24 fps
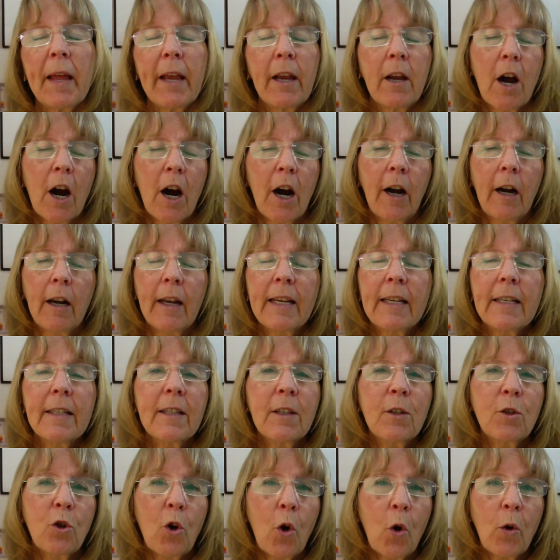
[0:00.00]
card
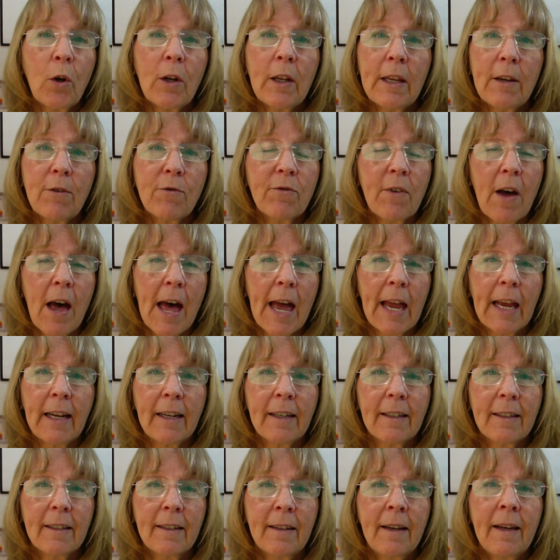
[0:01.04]
is totally fine.